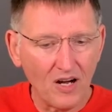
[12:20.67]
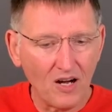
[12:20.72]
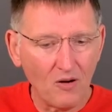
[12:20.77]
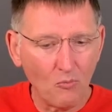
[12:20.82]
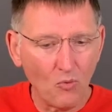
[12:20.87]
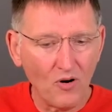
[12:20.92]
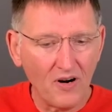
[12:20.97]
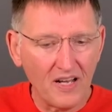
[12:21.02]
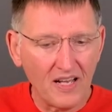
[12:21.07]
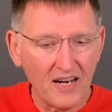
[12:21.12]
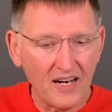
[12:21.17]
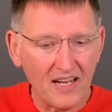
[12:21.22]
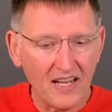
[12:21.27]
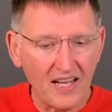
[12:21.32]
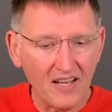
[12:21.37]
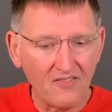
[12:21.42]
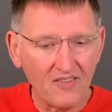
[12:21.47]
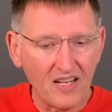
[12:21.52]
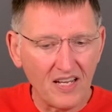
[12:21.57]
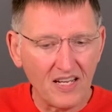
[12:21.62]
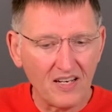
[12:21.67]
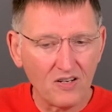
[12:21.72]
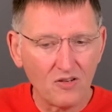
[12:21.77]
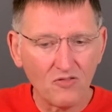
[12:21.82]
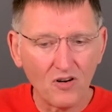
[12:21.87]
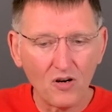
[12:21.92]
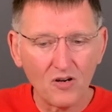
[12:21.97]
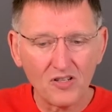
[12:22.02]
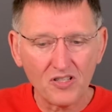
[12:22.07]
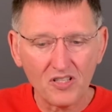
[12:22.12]
morning and evening
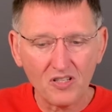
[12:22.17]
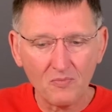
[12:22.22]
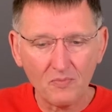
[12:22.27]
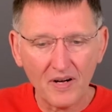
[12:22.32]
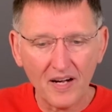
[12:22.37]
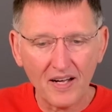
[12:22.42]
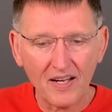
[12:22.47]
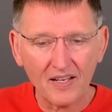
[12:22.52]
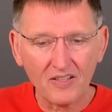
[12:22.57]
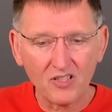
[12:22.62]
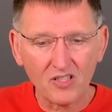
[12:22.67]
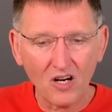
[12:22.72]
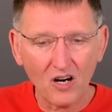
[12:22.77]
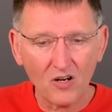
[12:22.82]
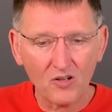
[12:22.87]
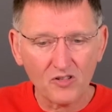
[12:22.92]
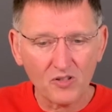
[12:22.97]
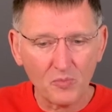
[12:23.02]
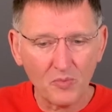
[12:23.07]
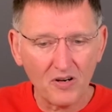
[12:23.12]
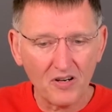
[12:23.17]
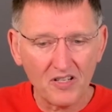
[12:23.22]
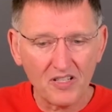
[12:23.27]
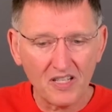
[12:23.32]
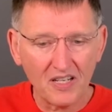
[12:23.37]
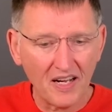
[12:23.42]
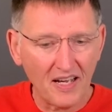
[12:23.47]
devotion by Charles Spurgeon.